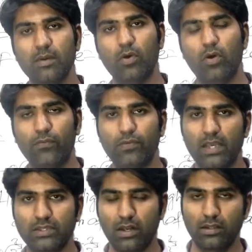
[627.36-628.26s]
of
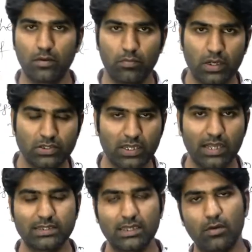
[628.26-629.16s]
natural numbers,
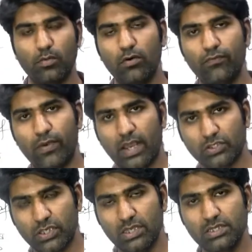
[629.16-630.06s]
LCM of
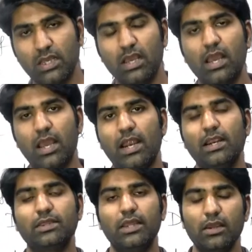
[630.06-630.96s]
fractions,
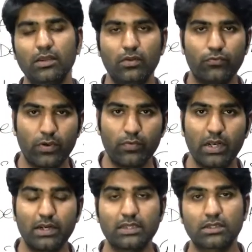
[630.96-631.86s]
and then we
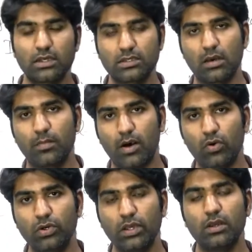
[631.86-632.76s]
will discuss
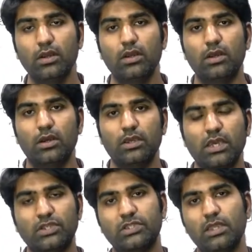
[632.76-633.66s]
about
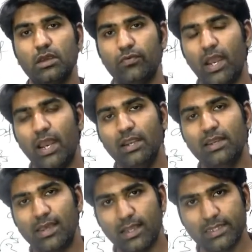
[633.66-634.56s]
HCF and
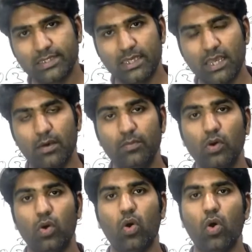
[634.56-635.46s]
LCM
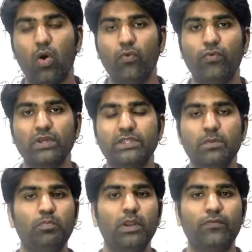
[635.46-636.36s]
of
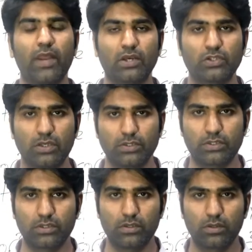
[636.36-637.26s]
simple
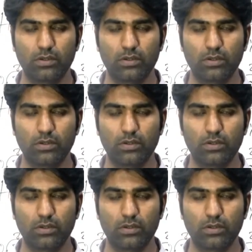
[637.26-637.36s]
fractions